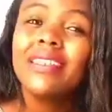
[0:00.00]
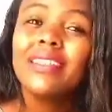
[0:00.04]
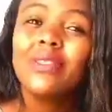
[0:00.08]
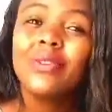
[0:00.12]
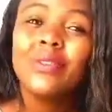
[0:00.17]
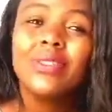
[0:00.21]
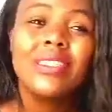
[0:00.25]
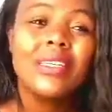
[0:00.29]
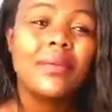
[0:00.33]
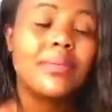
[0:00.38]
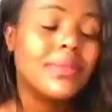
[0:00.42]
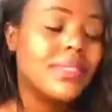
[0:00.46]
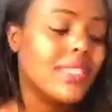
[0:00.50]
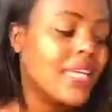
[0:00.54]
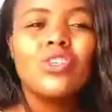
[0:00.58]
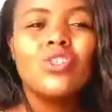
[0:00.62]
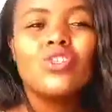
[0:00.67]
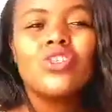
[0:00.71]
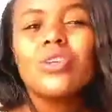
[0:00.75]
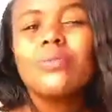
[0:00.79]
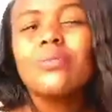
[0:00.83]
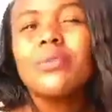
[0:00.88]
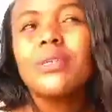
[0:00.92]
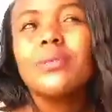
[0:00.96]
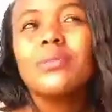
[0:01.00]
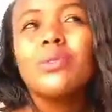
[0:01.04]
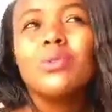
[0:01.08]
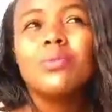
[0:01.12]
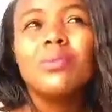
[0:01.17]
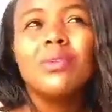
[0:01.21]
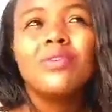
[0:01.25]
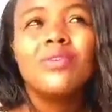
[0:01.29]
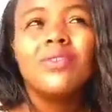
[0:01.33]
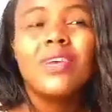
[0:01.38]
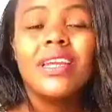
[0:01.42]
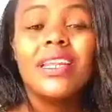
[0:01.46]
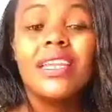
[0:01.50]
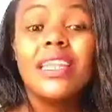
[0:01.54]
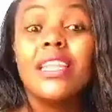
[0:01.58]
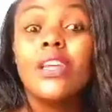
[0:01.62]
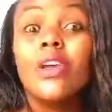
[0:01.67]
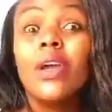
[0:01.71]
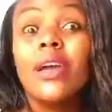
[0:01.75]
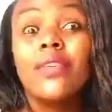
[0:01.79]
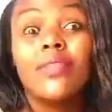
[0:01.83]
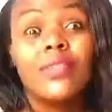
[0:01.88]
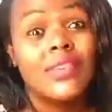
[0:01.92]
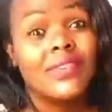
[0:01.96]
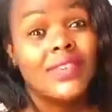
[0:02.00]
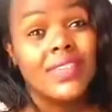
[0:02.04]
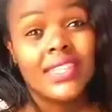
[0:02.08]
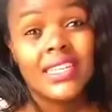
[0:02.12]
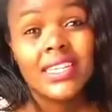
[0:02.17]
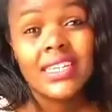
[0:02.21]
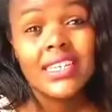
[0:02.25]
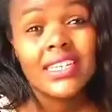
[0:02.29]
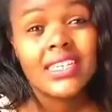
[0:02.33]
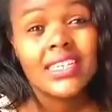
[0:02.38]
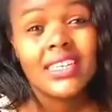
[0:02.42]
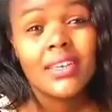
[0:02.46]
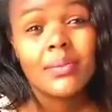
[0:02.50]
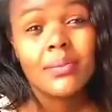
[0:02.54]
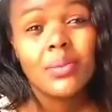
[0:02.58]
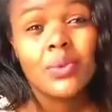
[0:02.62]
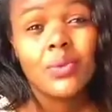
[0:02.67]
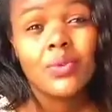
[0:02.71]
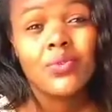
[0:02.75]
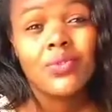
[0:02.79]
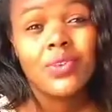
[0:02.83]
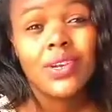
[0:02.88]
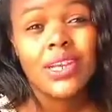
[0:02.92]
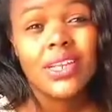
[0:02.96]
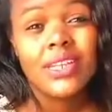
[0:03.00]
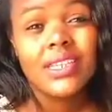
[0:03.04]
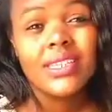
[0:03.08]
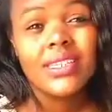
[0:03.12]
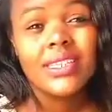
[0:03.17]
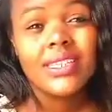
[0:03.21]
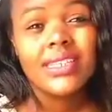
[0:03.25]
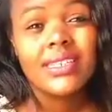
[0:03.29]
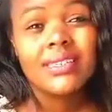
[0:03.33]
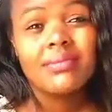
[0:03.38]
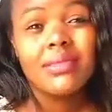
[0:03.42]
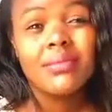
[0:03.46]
because sometimes you may find, there I've given that example of rent,